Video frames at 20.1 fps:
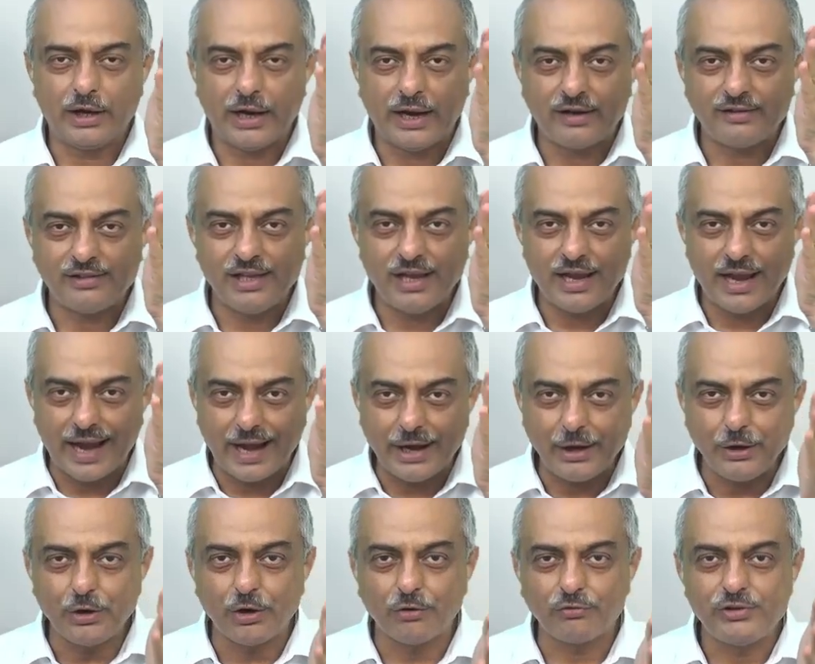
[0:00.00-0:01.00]
at the
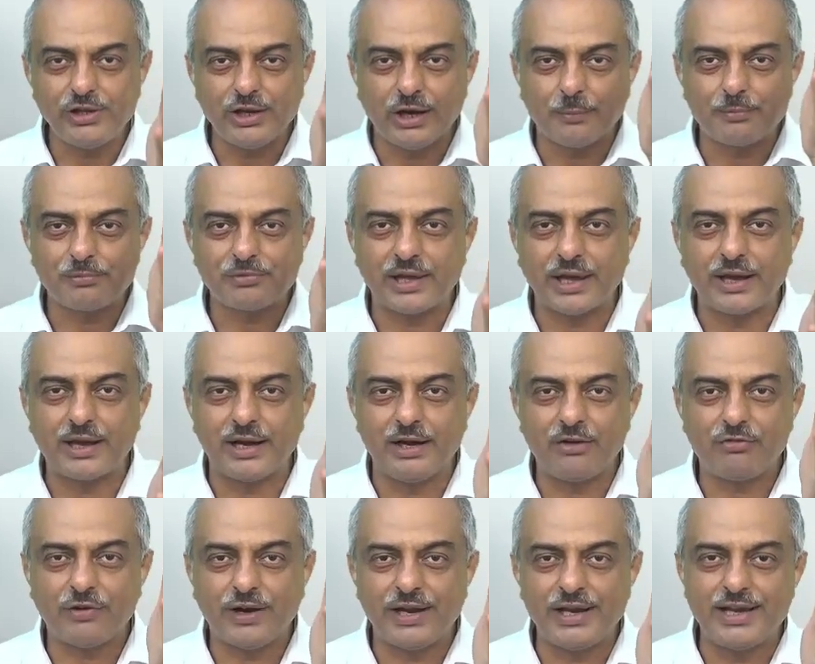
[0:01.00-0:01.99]
end of the up cycle,
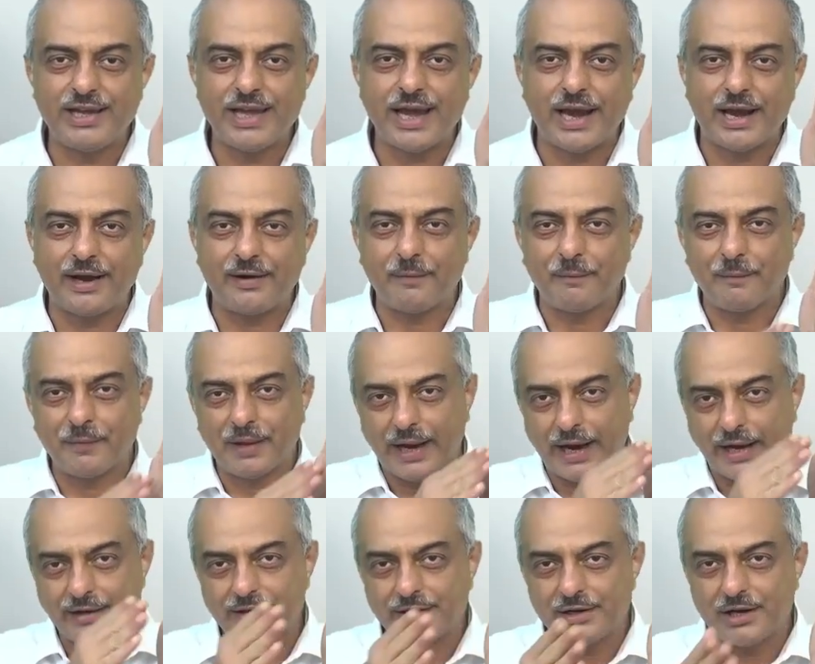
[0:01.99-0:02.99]
if I get
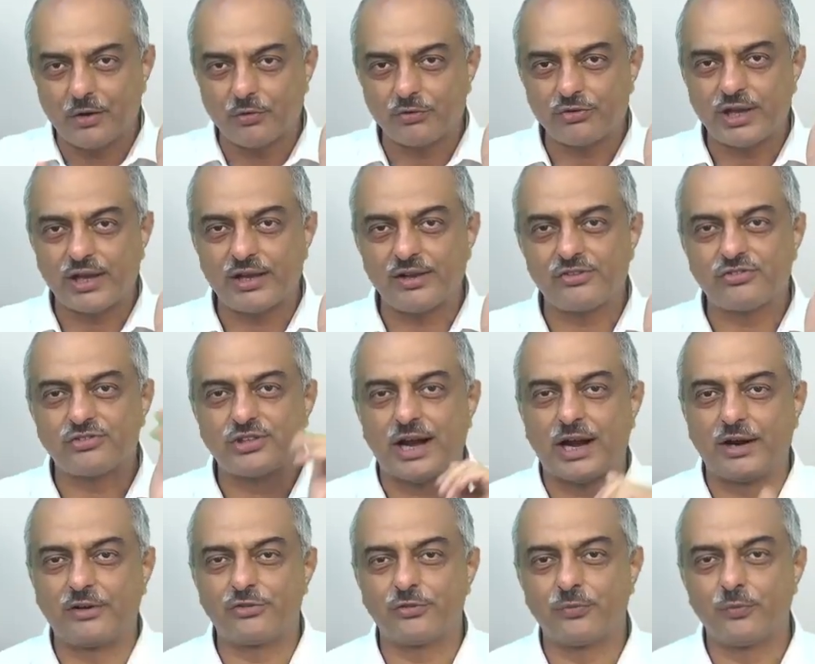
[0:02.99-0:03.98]
and the down cycle
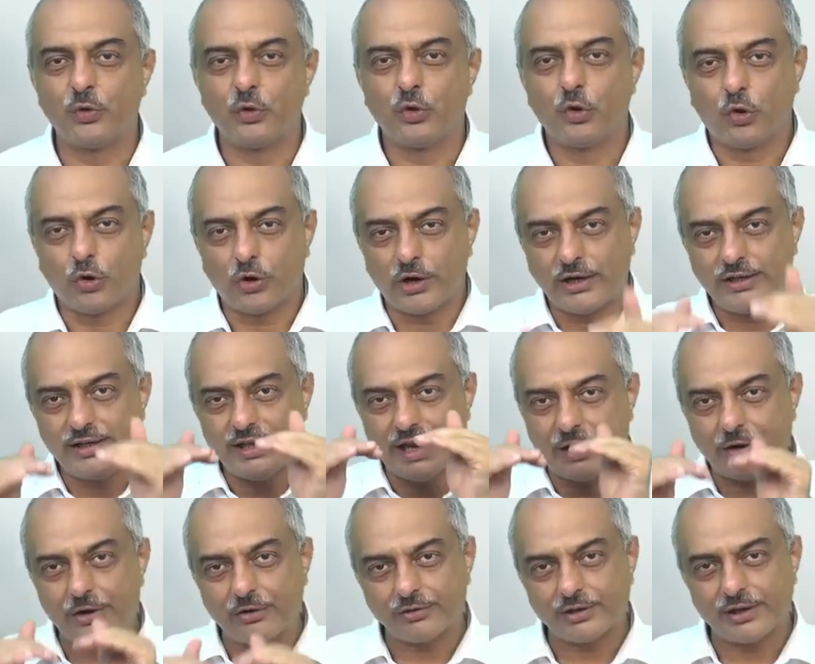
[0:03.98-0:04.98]
starts, or at the
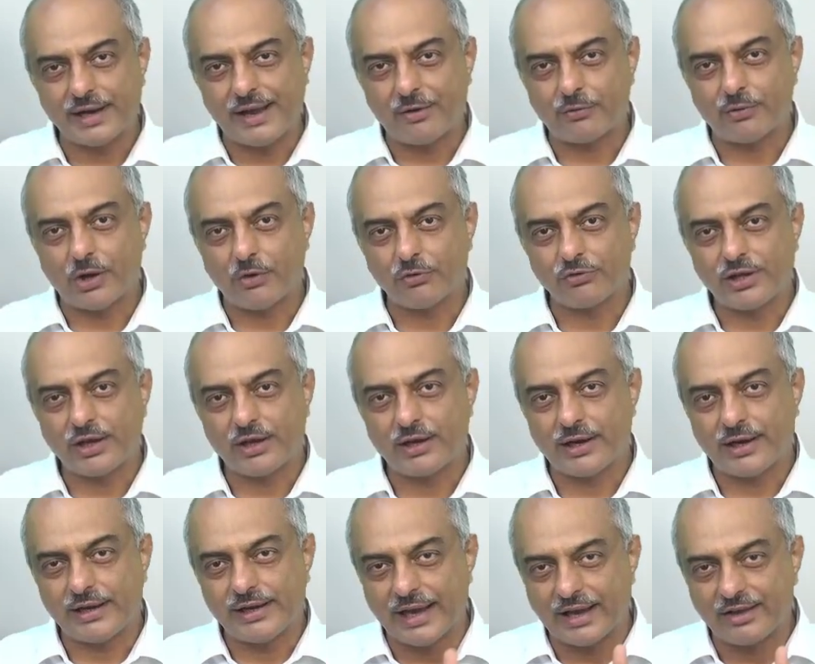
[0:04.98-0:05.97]
end of the down
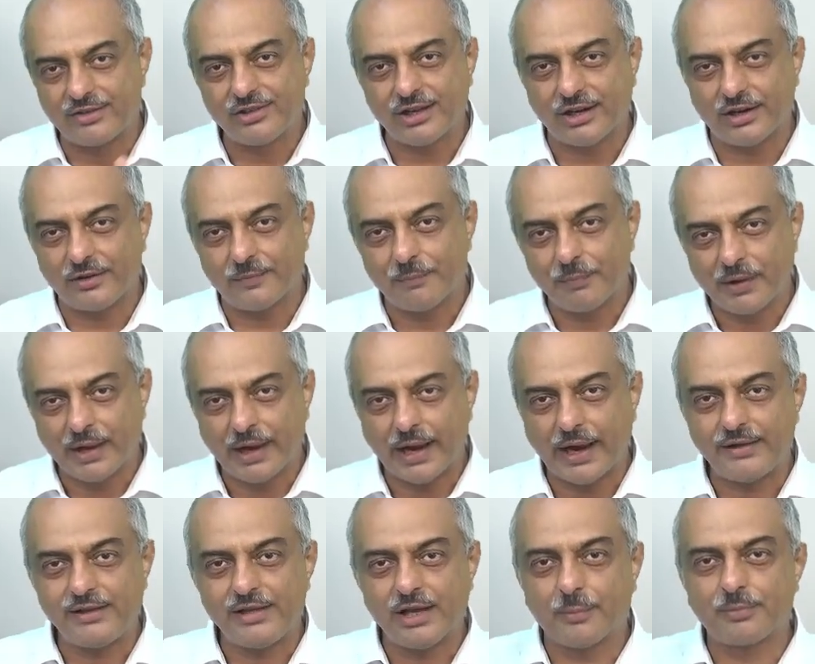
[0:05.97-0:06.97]
cycle I exit
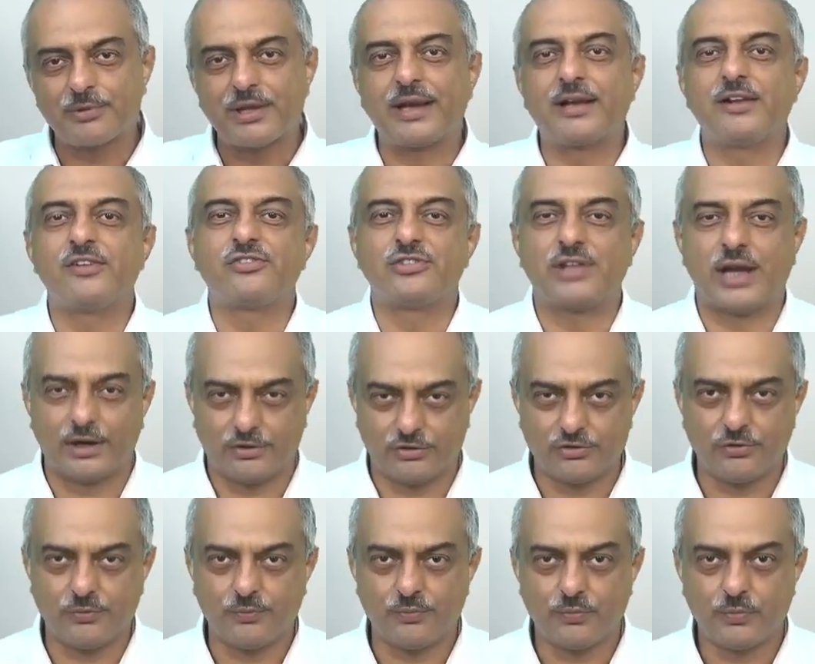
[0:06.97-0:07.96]
and the up cycle
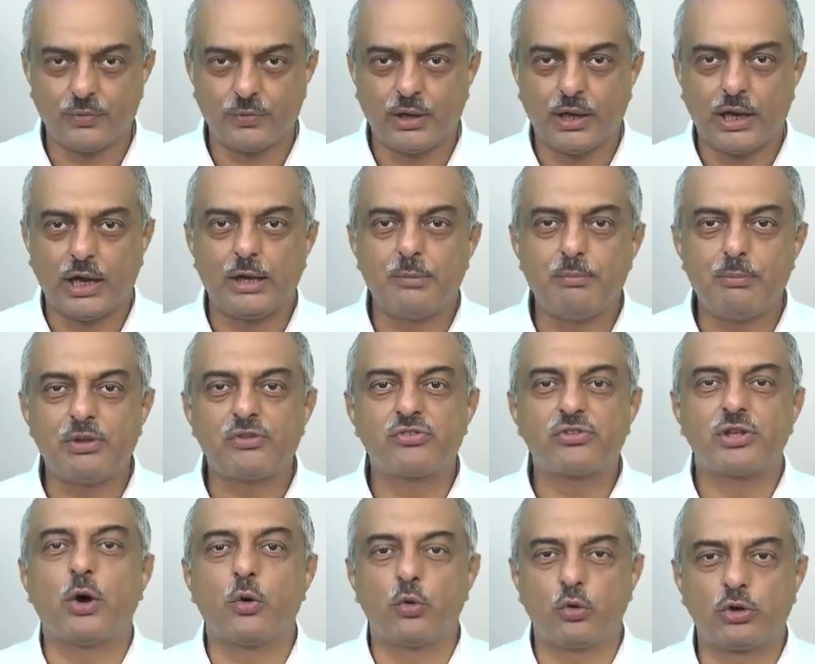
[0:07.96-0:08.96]
starts, I
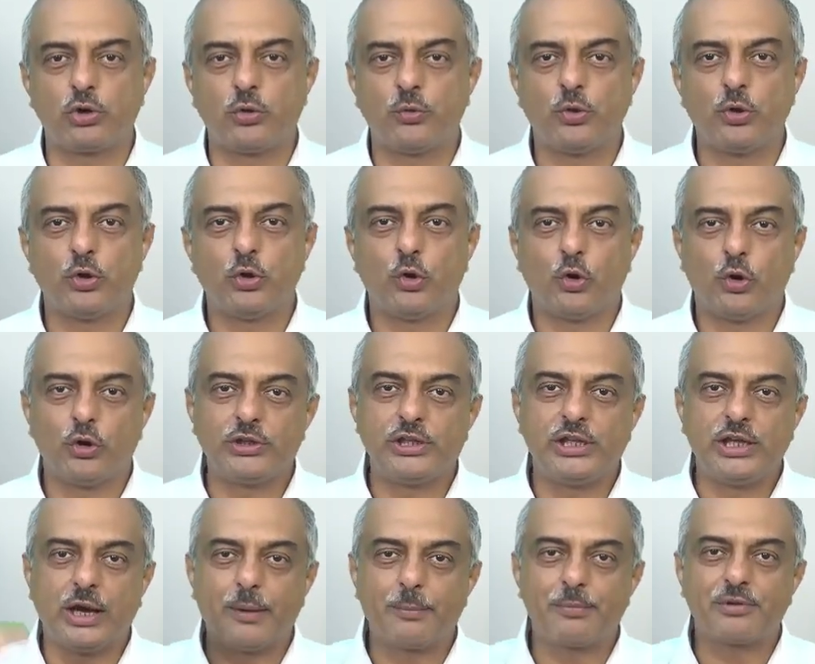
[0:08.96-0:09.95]
miss out on
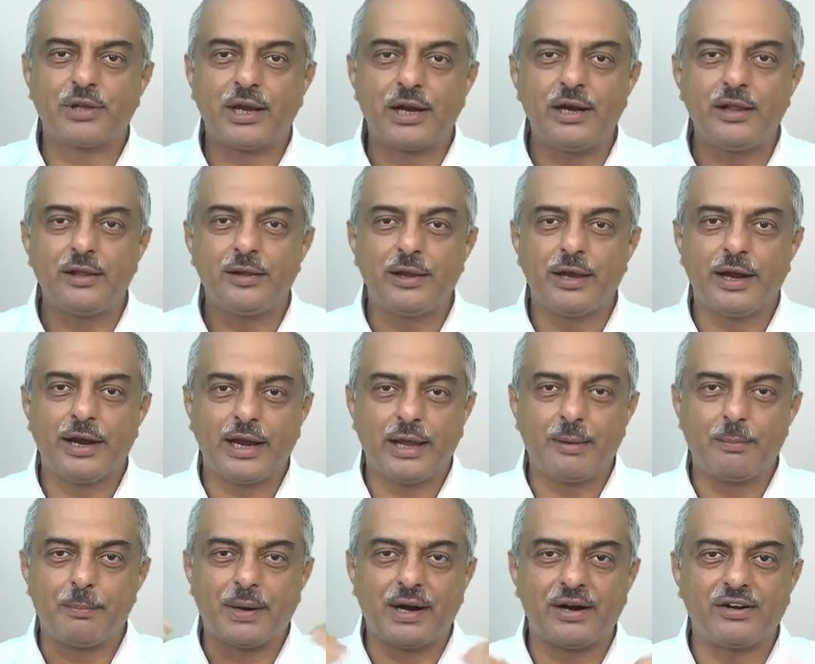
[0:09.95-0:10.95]
the upside and
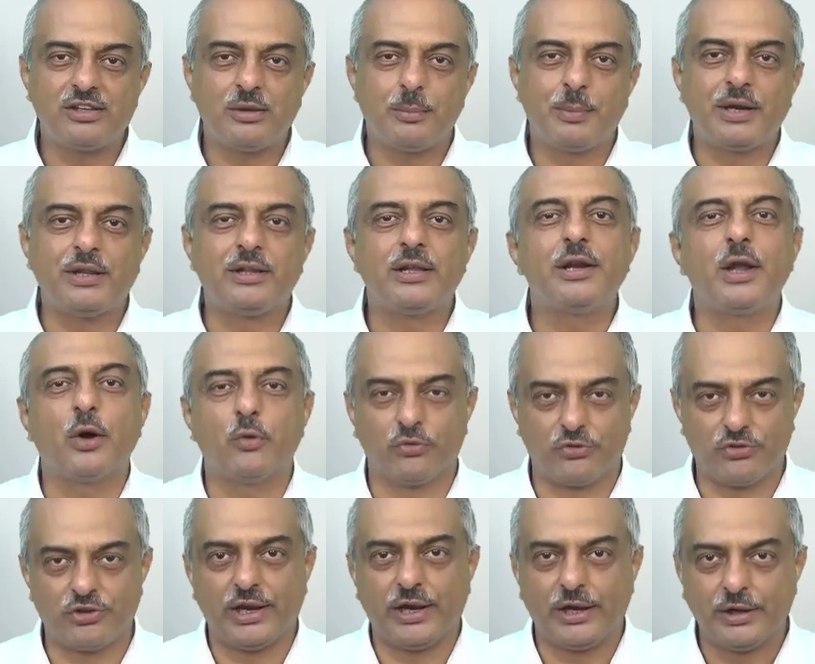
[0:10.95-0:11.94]
I participate in the
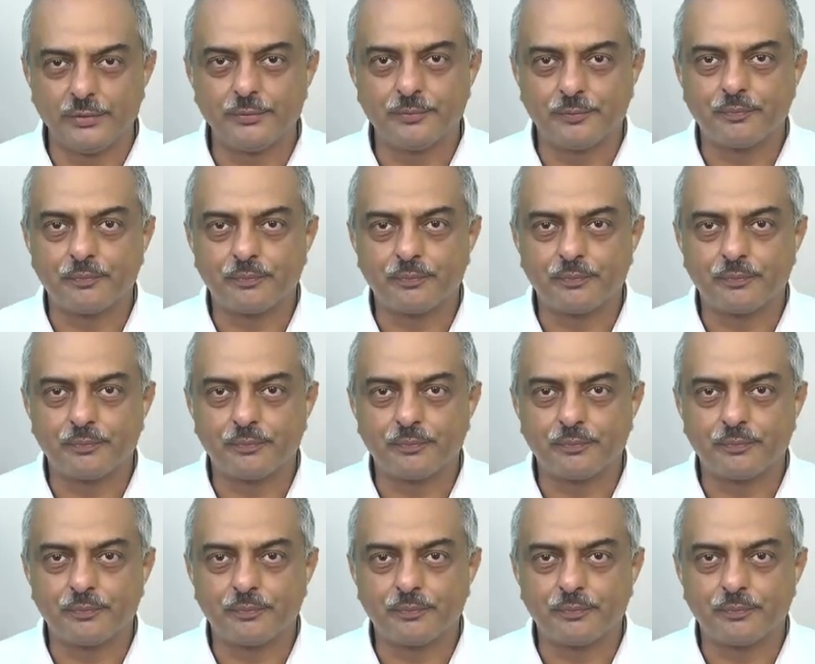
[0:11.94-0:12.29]
downside.